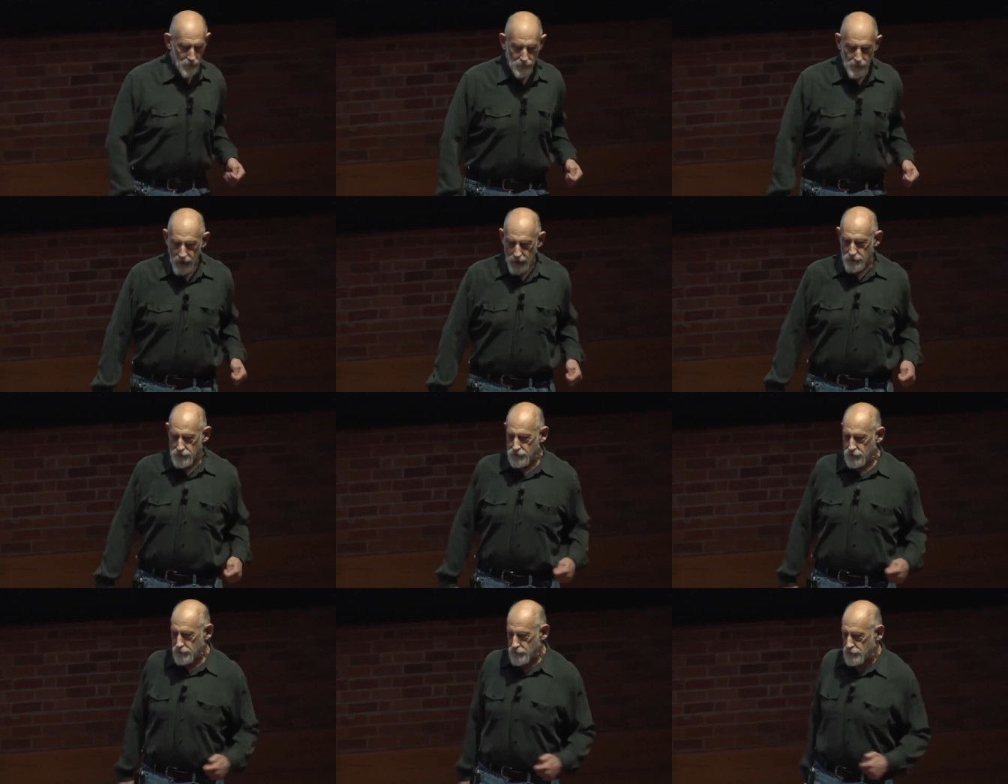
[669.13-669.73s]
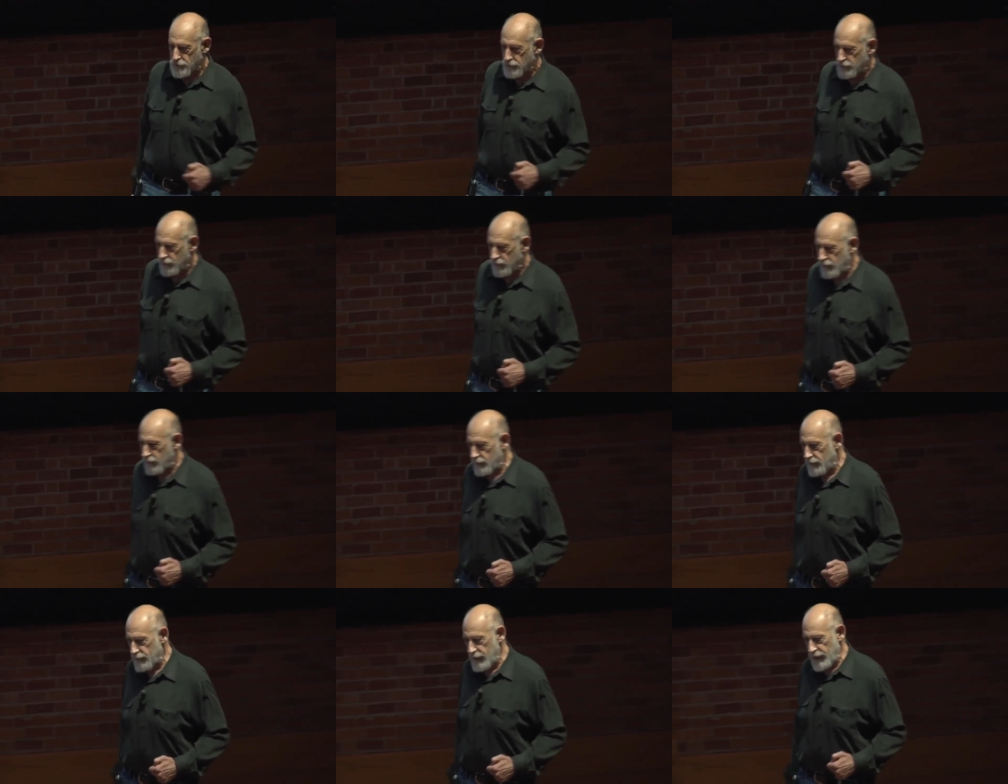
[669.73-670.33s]
of lectures
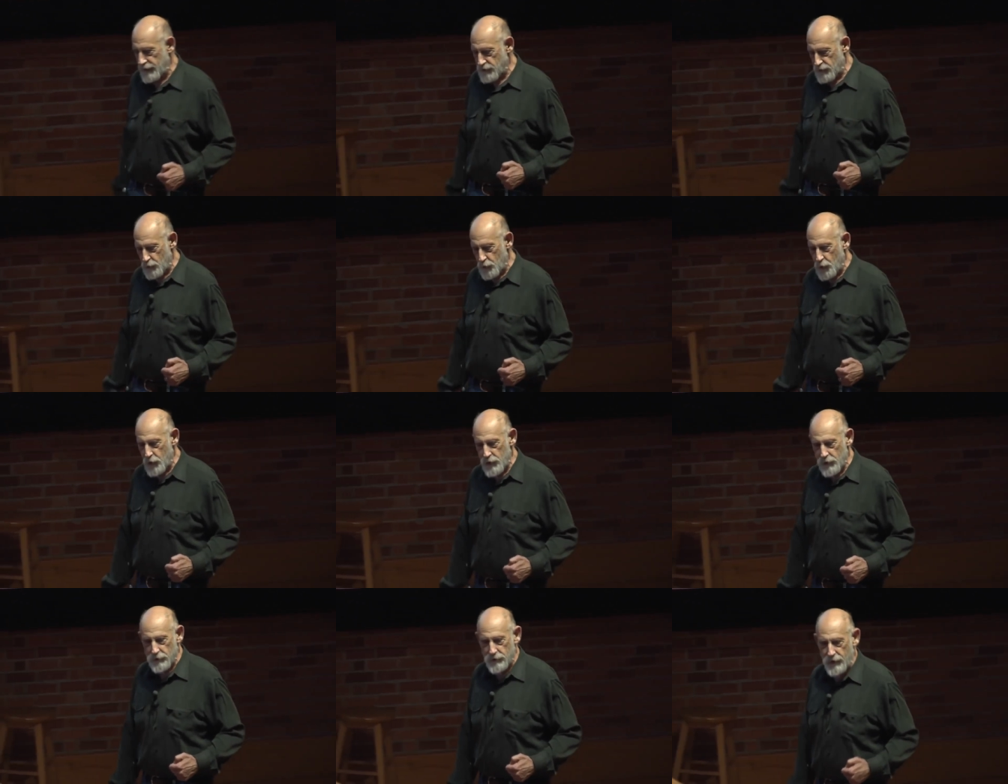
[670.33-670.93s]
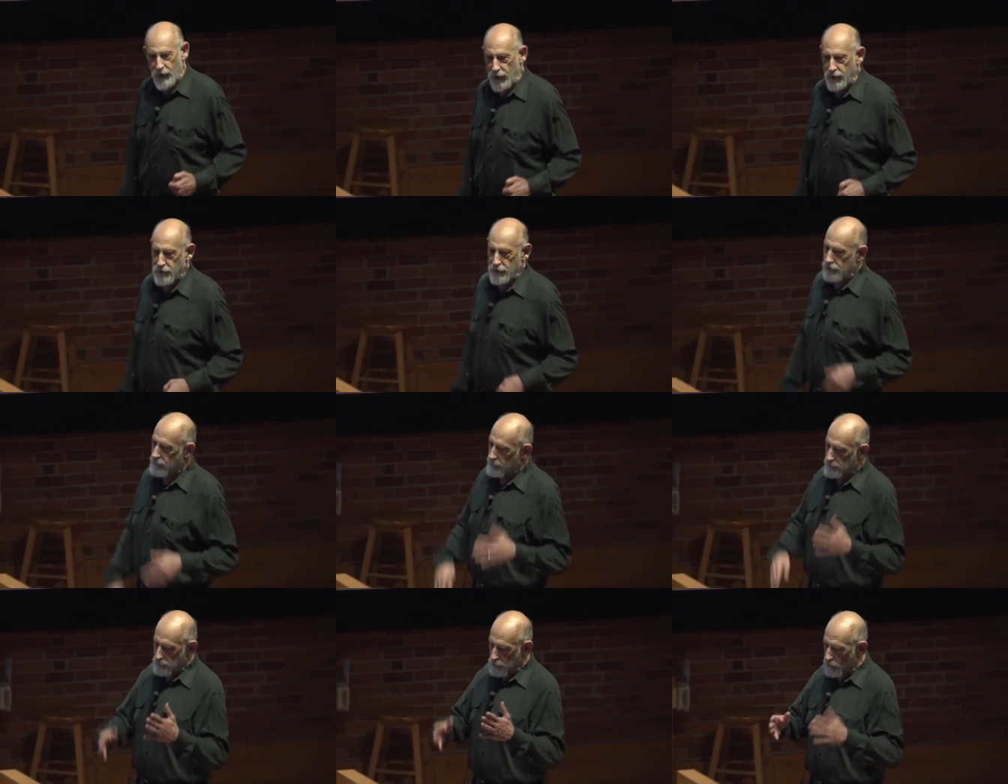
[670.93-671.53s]
uh, had some weird
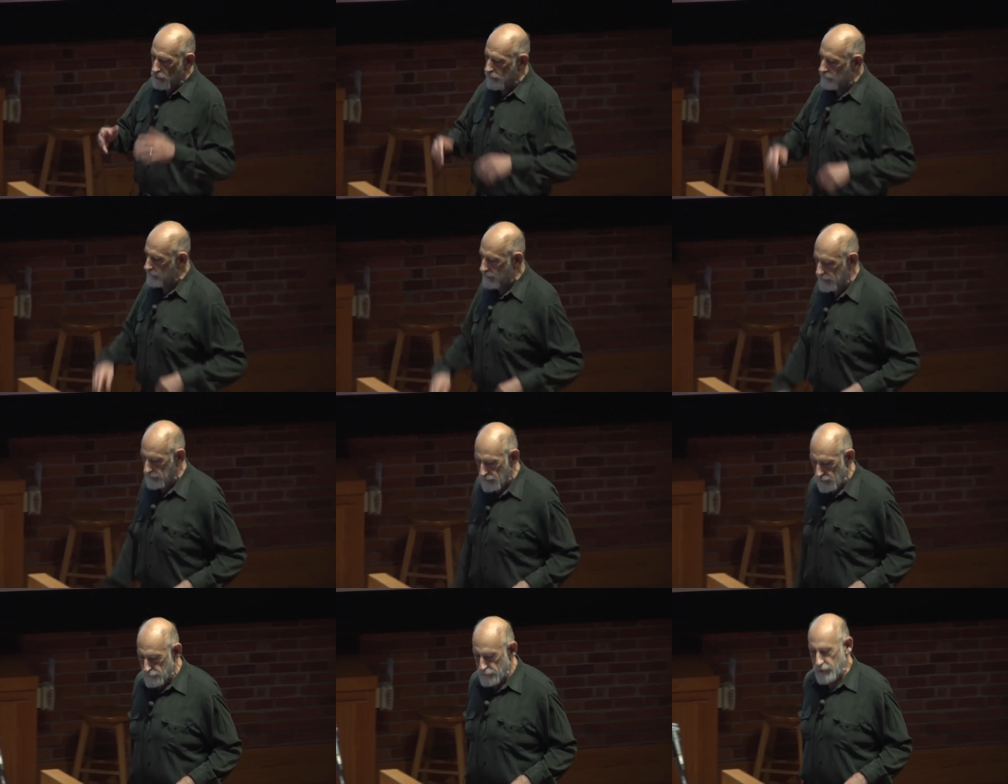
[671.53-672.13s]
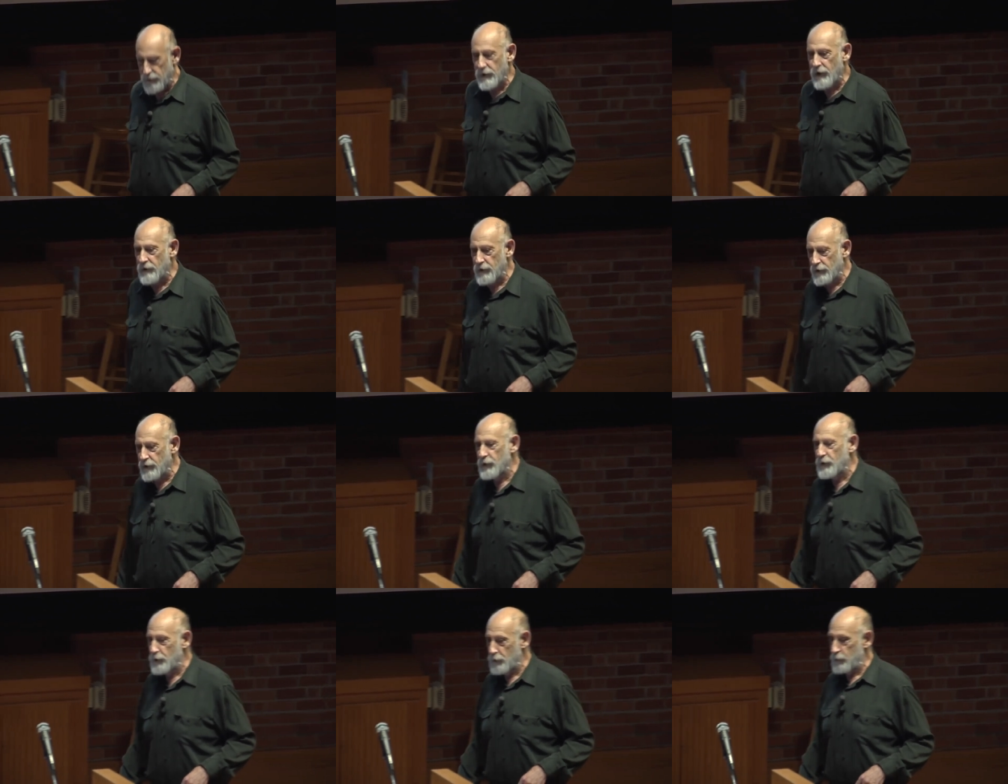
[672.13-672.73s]
title that Paul made up, had
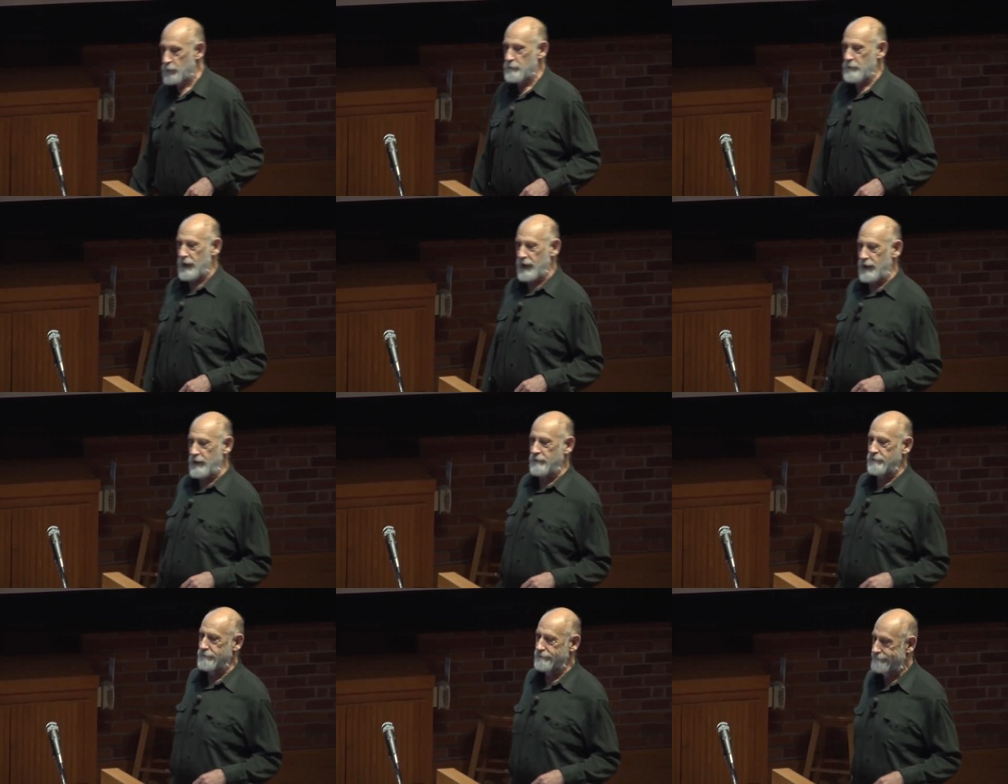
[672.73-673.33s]
nothing to do with me.